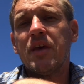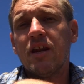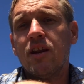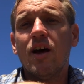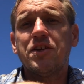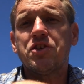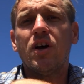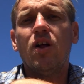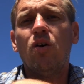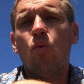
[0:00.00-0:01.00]
In a
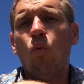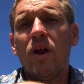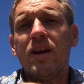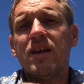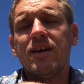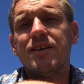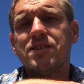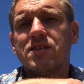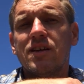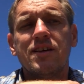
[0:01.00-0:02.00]
nutshell, what it
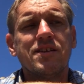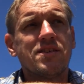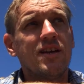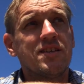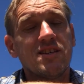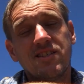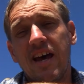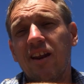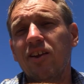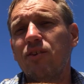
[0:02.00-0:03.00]
is it's a
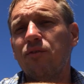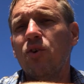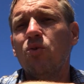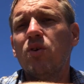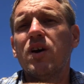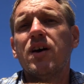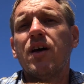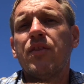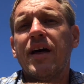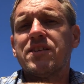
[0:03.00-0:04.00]
satellite phone
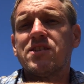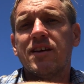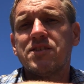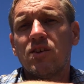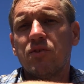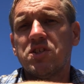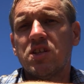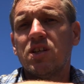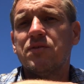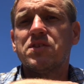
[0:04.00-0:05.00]
that sends and
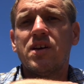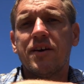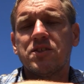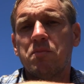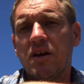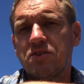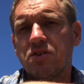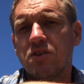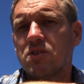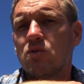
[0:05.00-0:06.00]
receives text
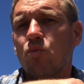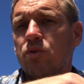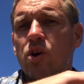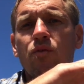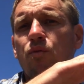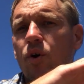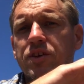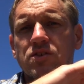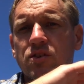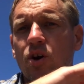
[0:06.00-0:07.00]
messages. No
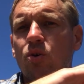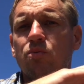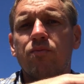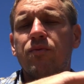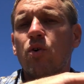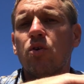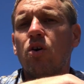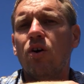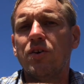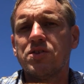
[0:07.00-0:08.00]
voice, no phone
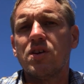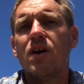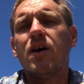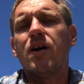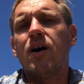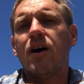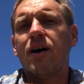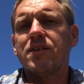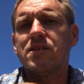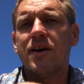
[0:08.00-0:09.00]
calls,
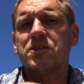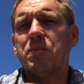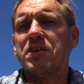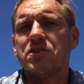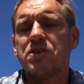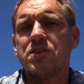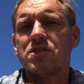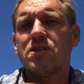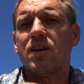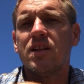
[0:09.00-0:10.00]
text
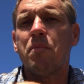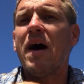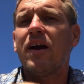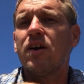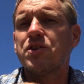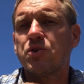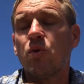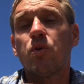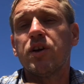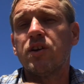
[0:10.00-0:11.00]
messages in the
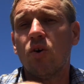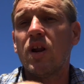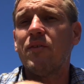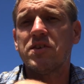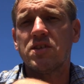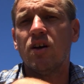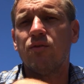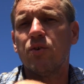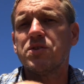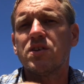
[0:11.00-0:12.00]
backcountry where you don't have a cell
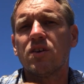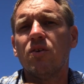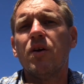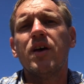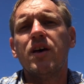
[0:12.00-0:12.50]
phone signal.